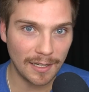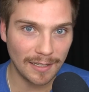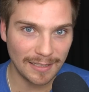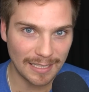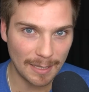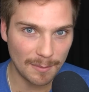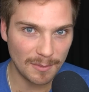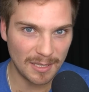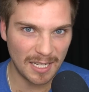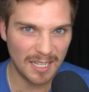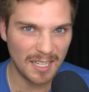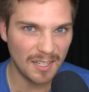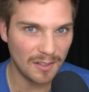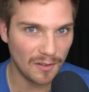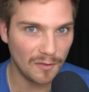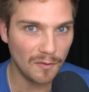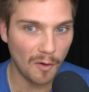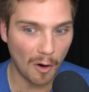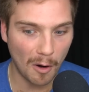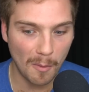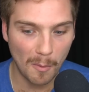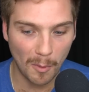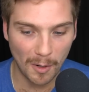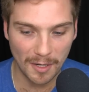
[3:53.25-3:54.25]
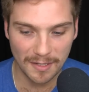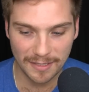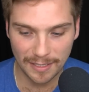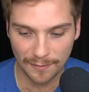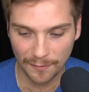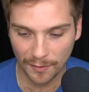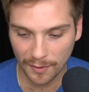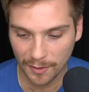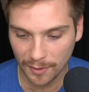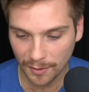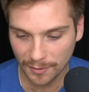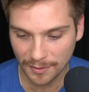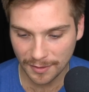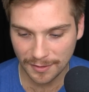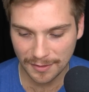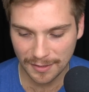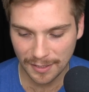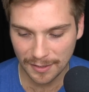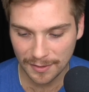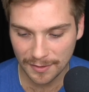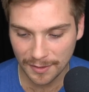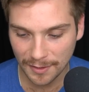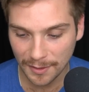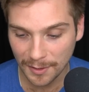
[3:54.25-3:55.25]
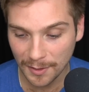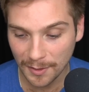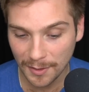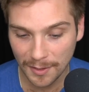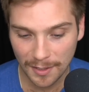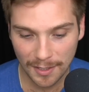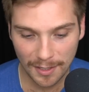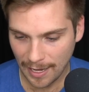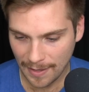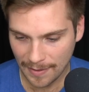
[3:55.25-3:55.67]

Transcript: eliminated or far more difficult to do.